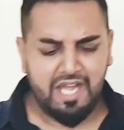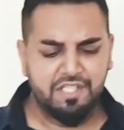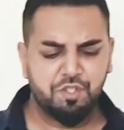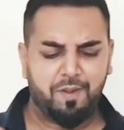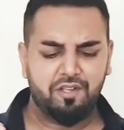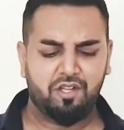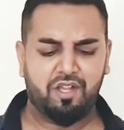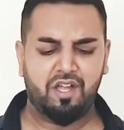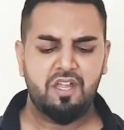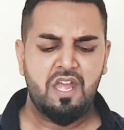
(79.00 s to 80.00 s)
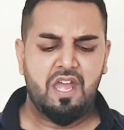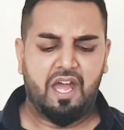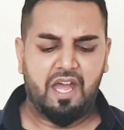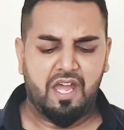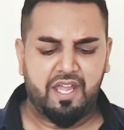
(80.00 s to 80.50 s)
And subhanAllah,
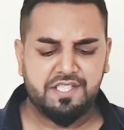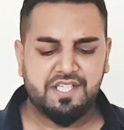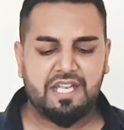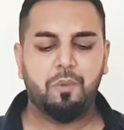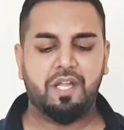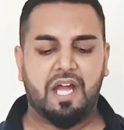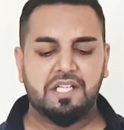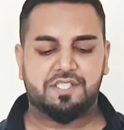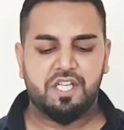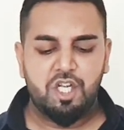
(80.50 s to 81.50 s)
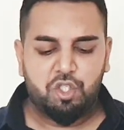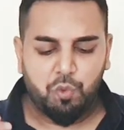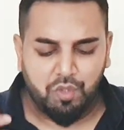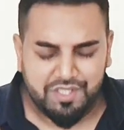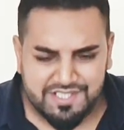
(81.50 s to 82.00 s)
uh, it's allowing us
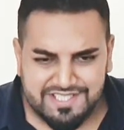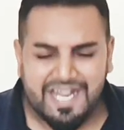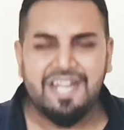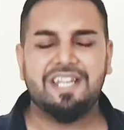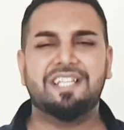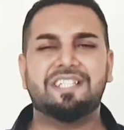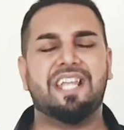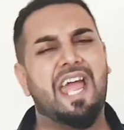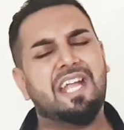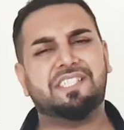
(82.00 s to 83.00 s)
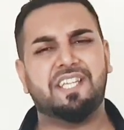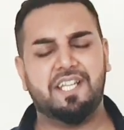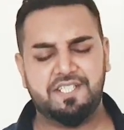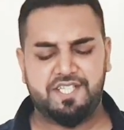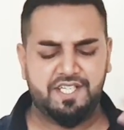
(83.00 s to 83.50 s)
to understand his
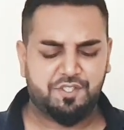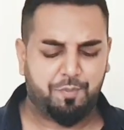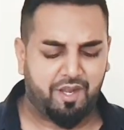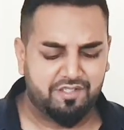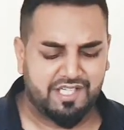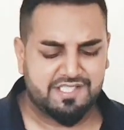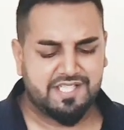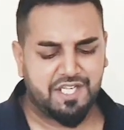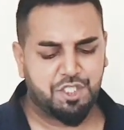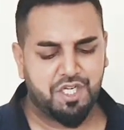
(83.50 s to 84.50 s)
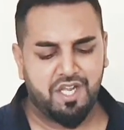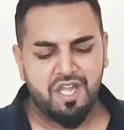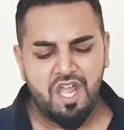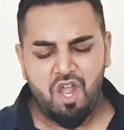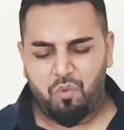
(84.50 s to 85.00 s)
excellence, his subhanAllah
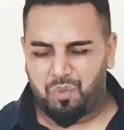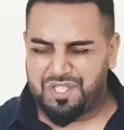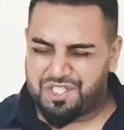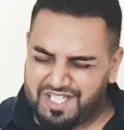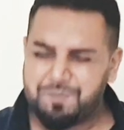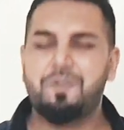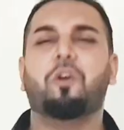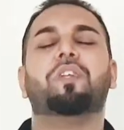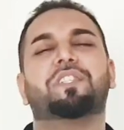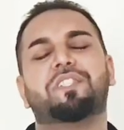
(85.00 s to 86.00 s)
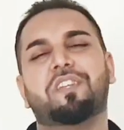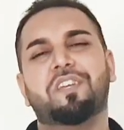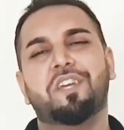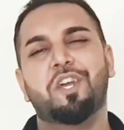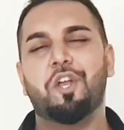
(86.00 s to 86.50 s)
stature, which, let's be honest,
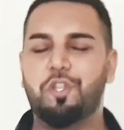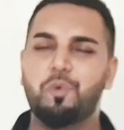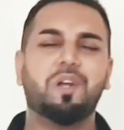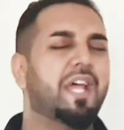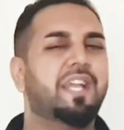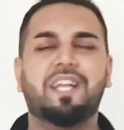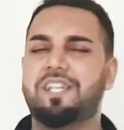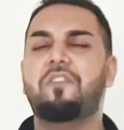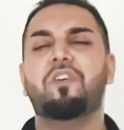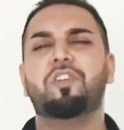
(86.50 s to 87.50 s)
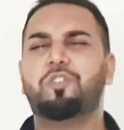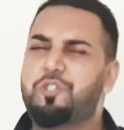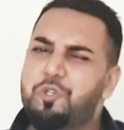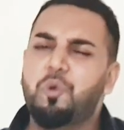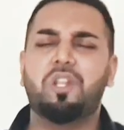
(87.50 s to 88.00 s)
you and I can never
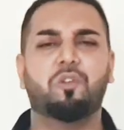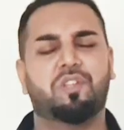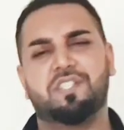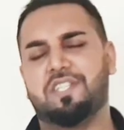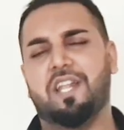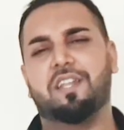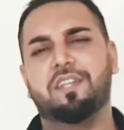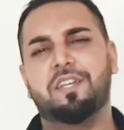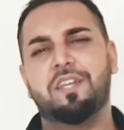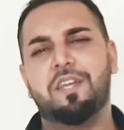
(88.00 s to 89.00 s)
truly understand.